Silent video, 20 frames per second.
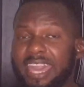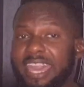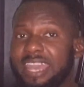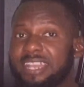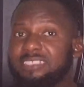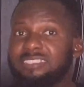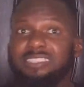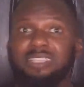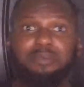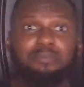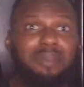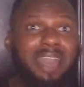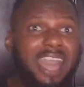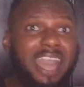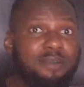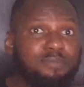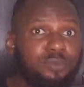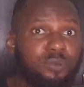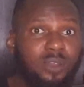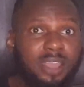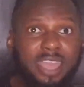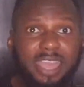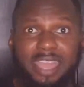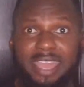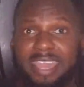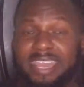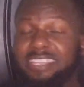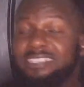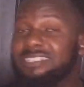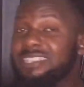in
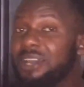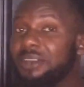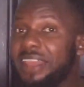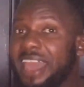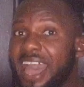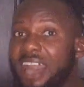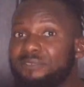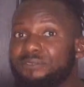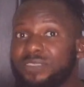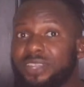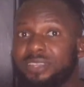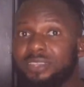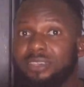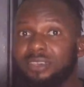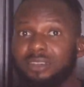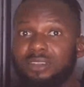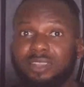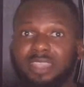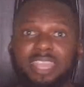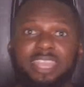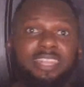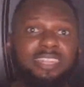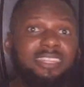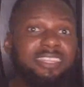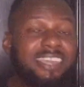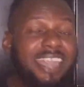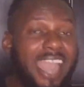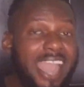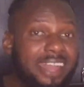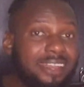Zimbabwe, in South Africa,
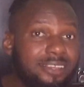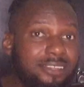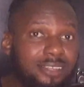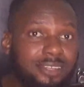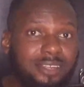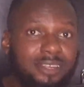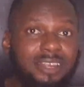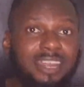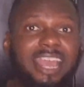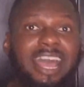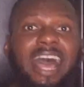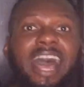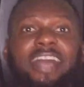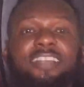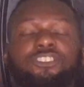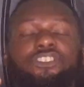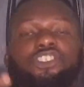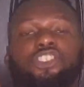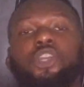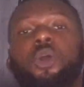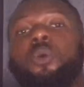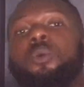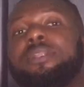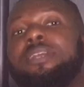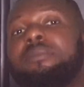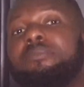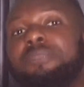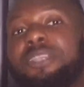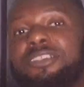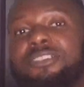in Canada, and show
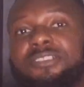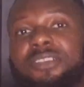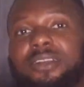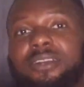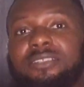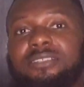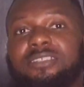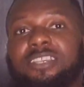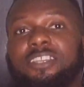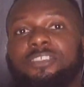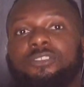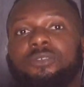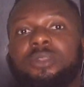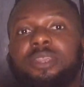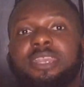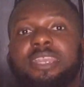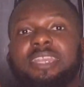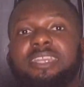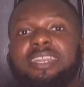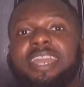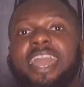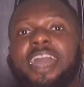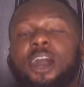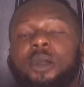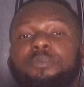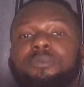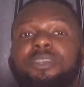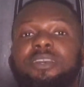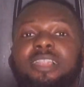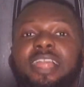them this content so they can
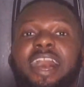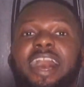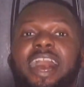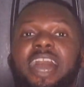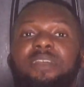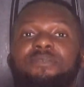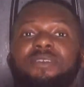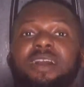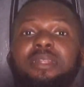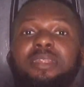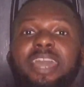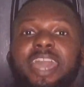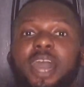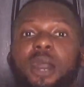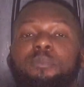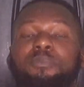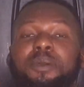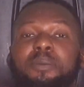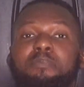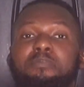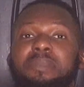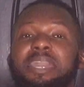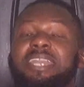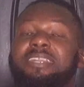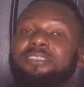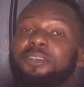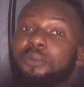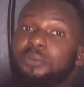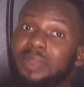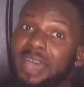help their life and help them
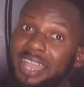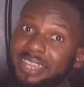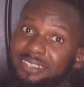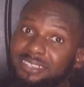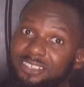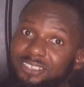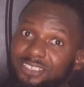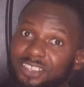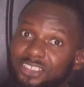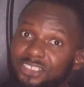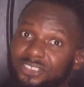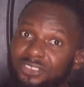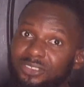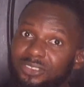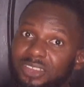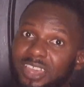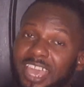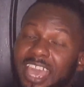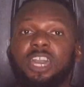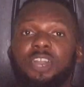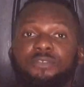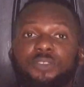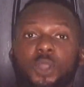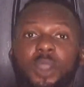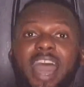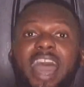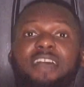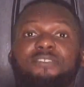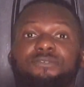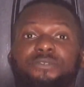make the right decision. If you
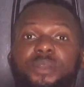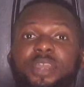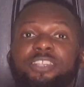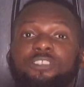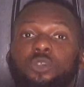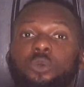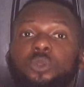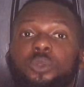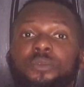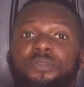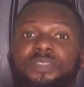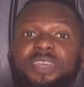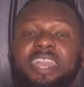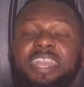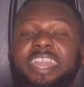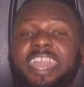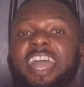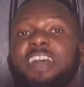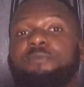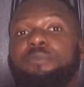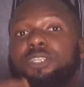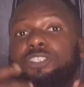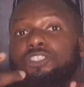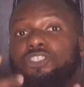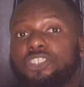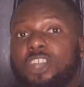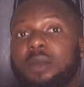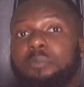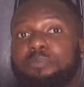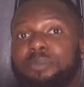have friends who you think have
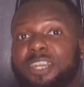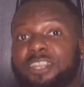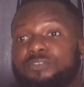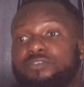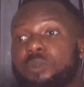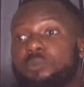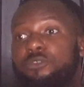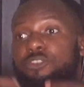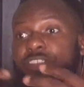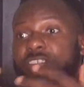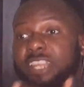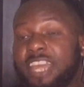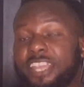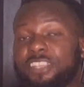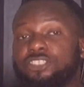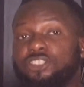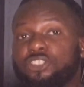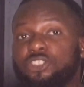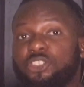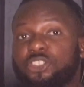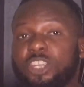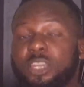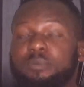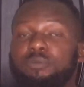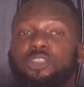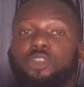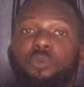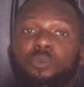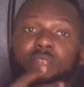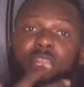been jumping from
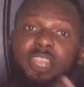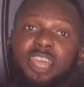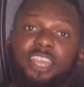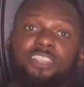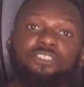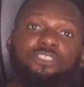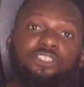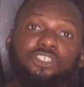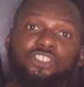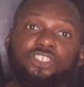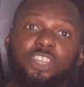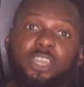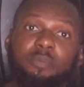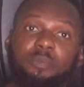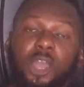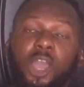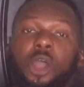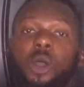relationship to relationship,